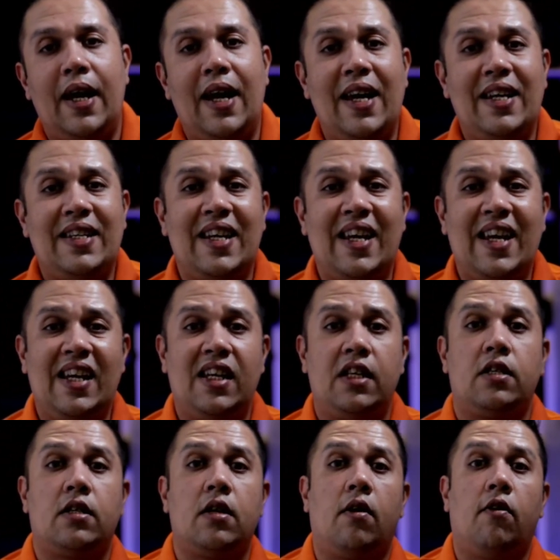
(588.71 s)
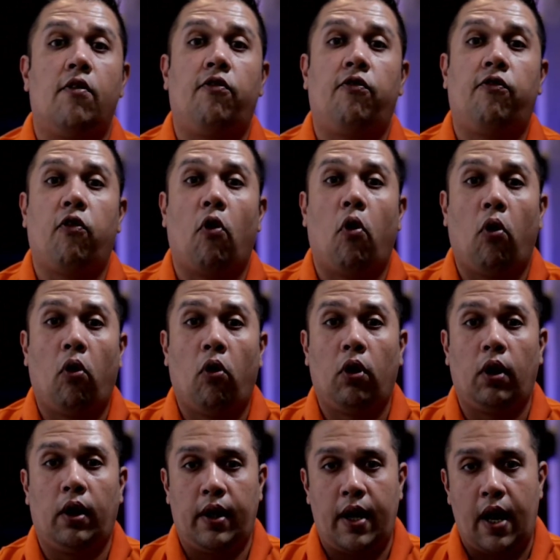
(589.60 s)
It is
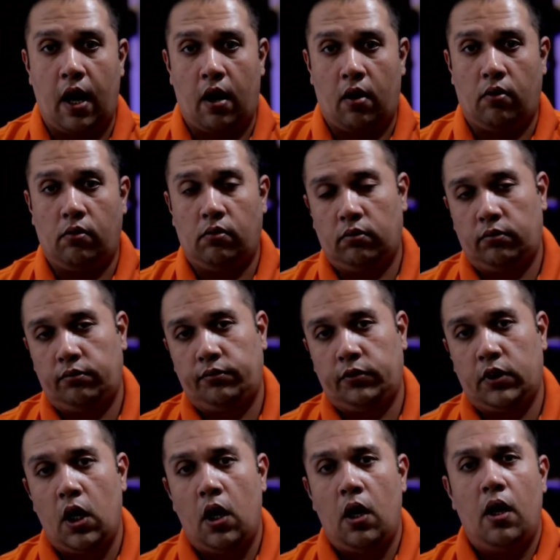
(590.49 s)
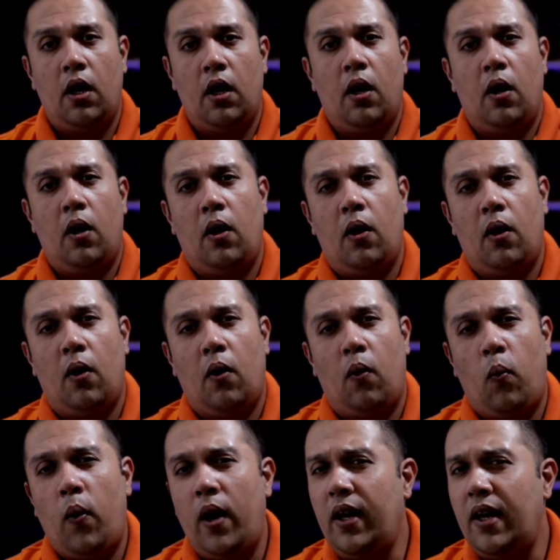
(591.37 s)
fall now.
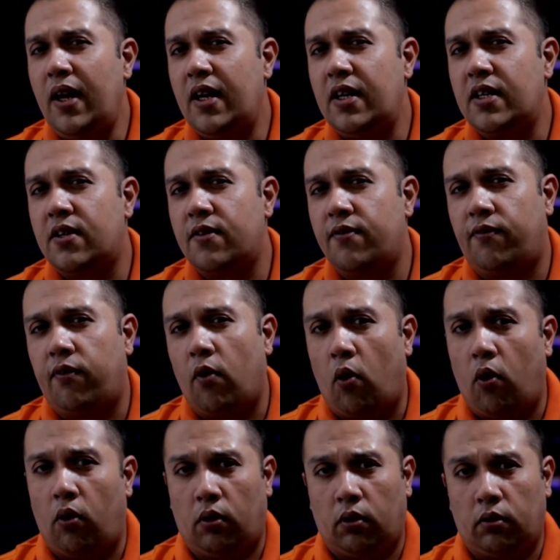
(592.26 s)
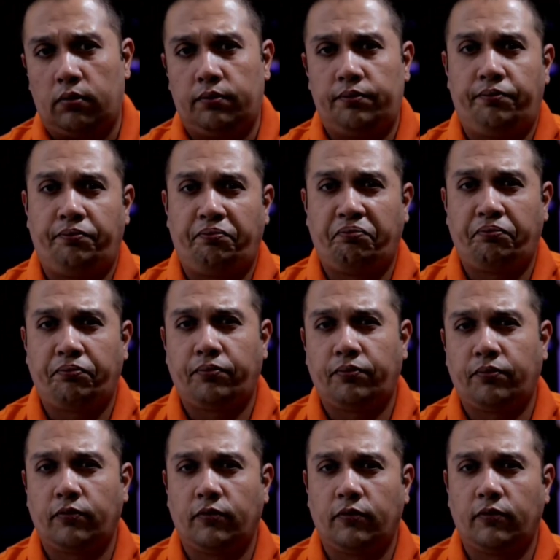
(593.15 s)
What is fall?
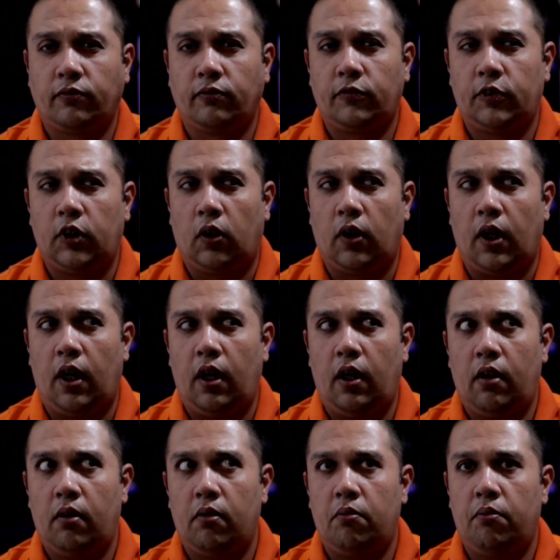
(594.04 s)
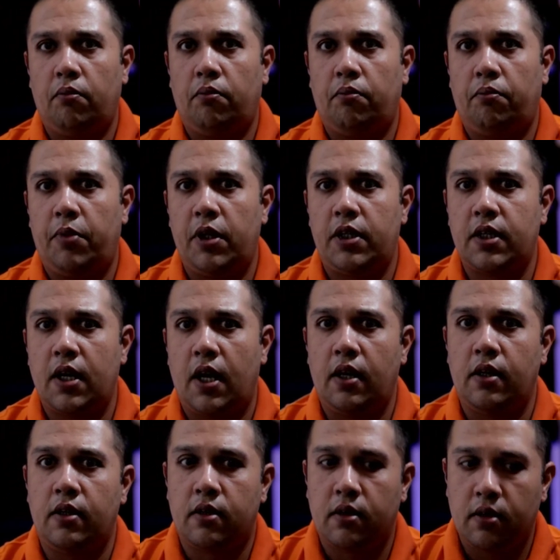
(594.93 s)
Okay,
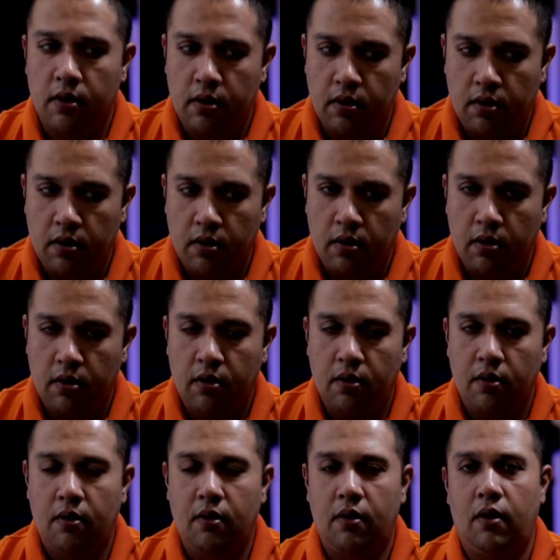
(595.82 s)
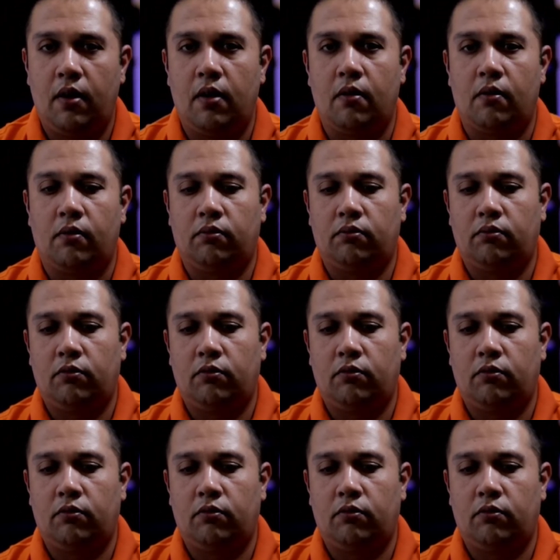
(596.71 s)
besides, you know,